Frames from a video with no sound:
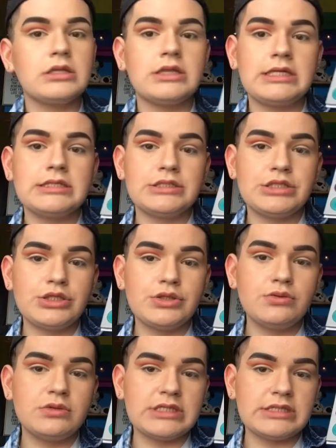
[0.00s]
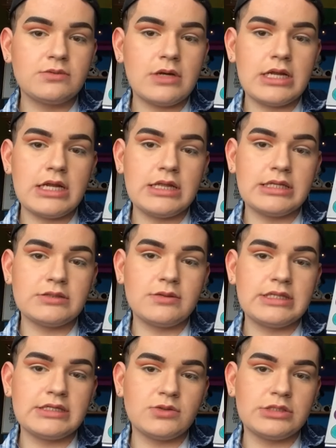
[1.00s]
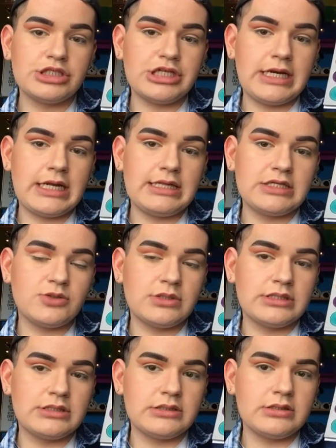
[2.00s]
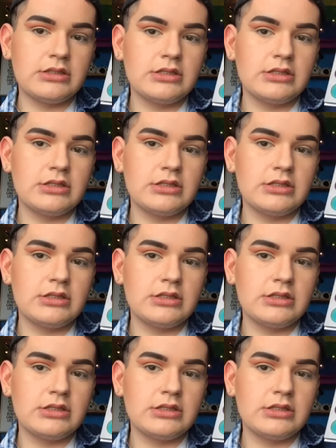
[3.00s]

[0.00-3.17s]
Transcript: These two, this one and this one. This one's Jada, this one's